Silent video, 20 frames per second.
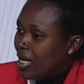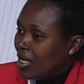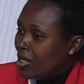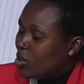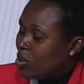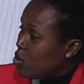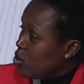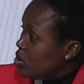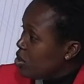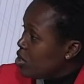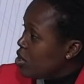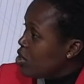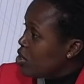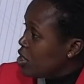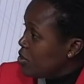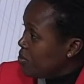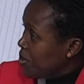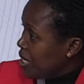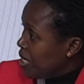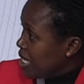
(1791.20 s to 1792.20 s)
good
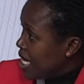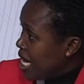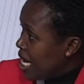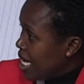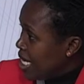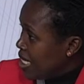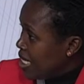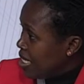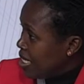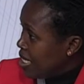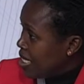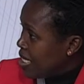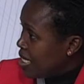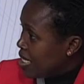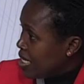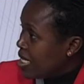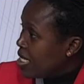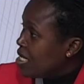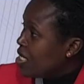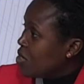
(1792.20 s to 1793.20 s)
hospitality
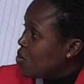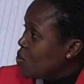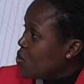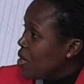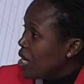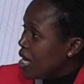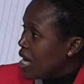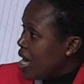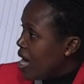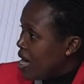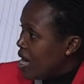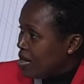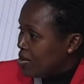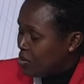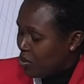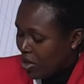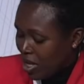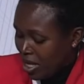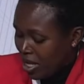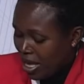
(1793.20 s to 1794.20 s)
since we
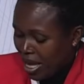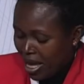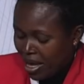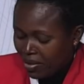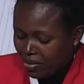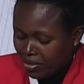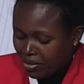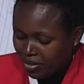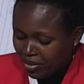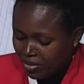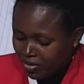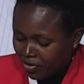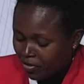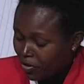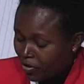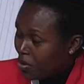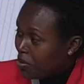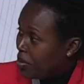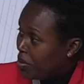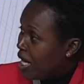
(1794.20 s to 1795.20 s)
came
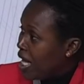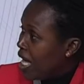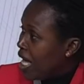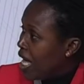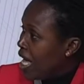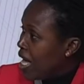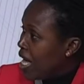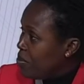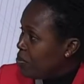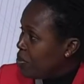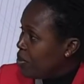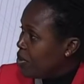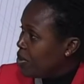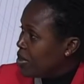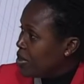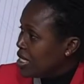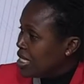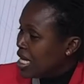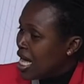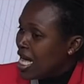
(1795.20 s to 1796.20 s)
from the
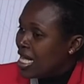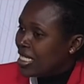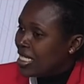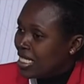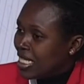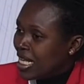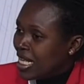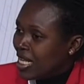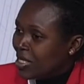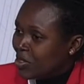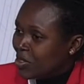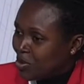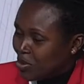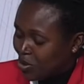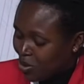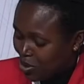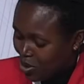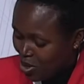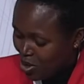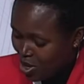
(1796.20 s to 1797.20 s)
airport until
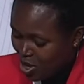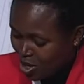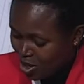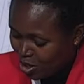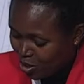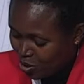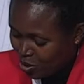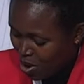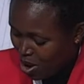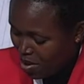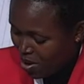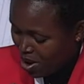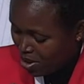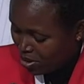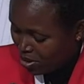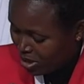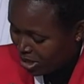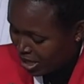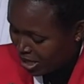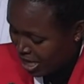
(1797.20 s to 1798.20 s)
to
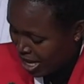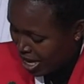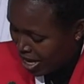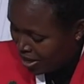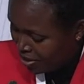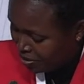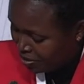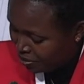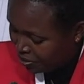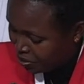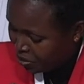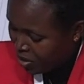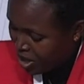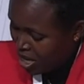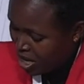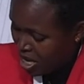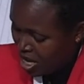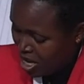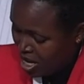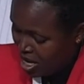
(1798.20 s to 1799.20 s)
our hotel.
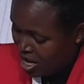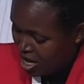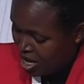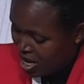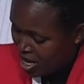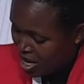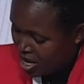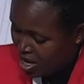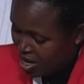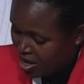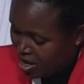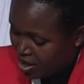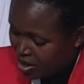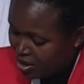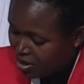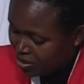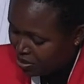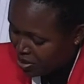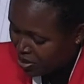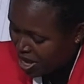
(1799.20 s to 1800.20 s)

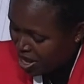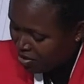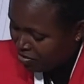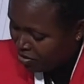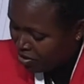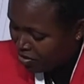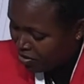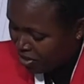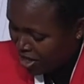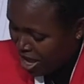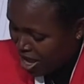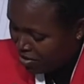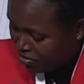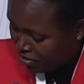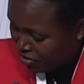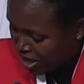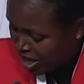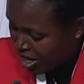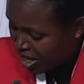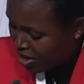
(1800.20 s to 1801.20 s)
On behalf of the
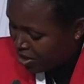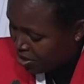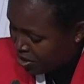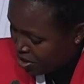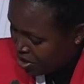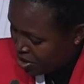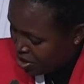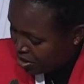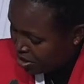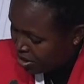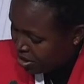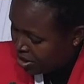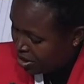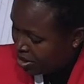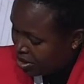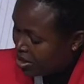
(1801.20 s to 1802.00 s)
African Union,